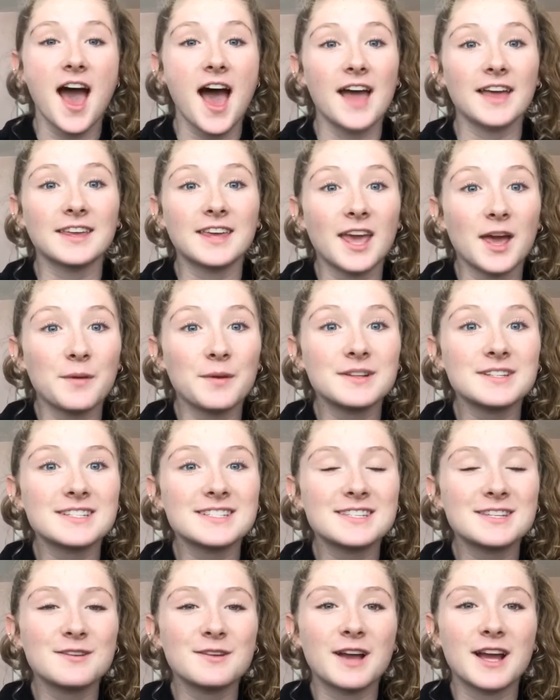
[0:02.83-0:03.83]
I can't wait to
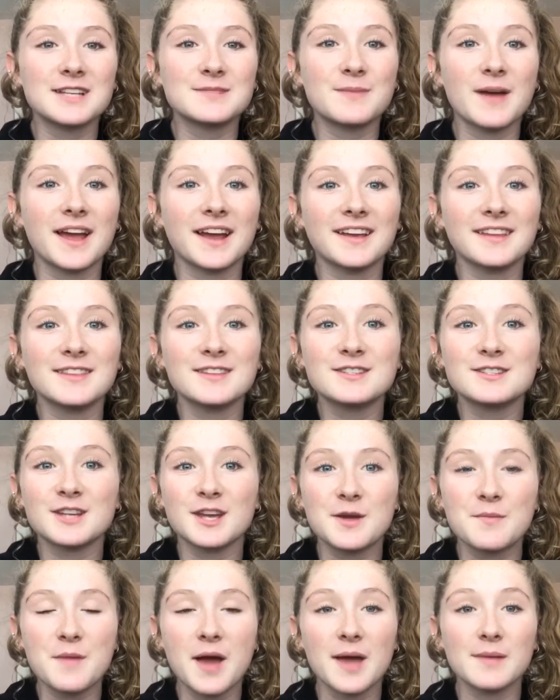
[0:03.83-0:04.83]
see you guys back in the
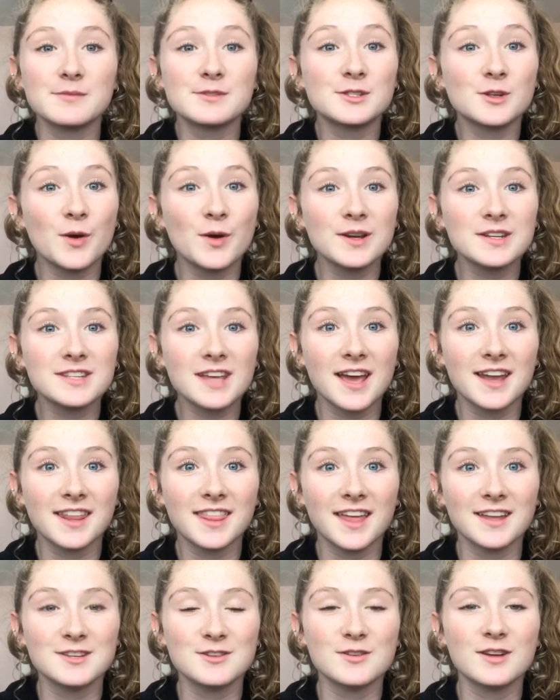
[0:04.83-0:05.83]
gym. I'm so excited
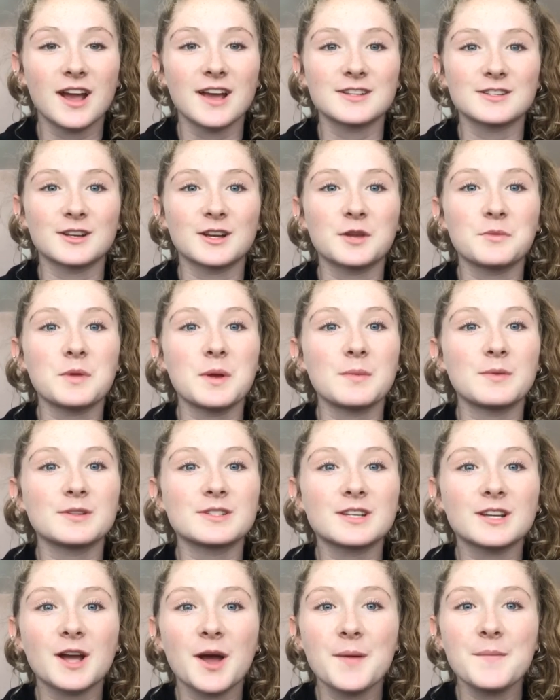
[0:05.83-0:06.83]
that you guys are going to be able
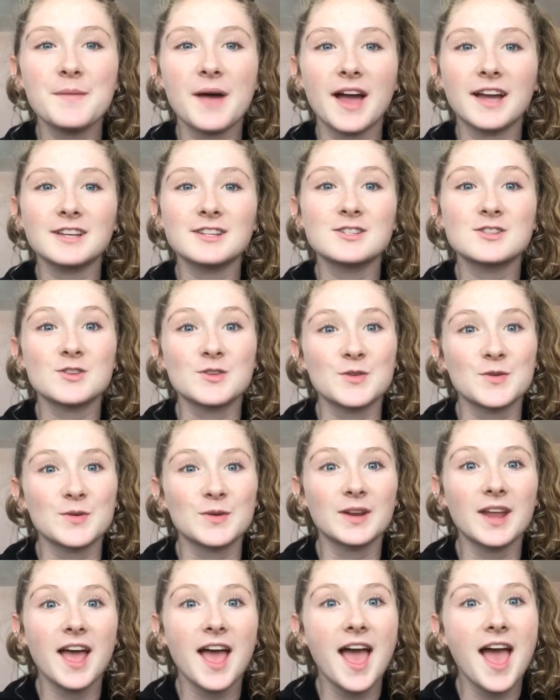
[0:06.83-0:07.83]
to come back
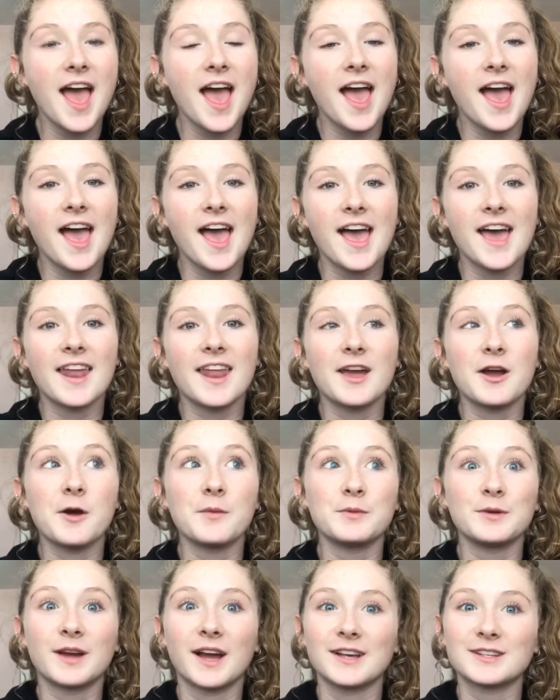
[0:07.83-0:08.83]
soon, and I
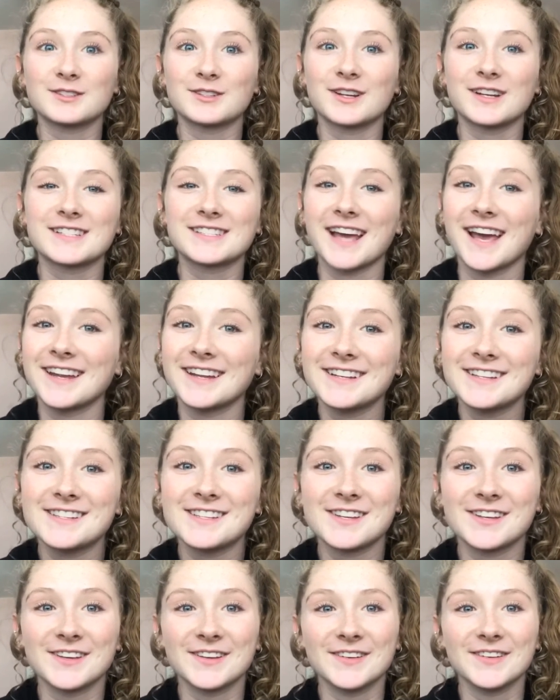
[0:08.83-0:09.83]
hope you guys are excited
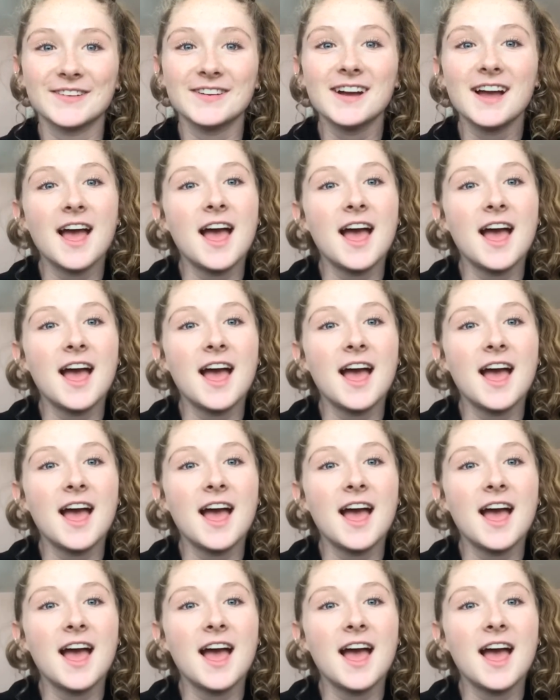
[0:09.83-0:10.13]
too.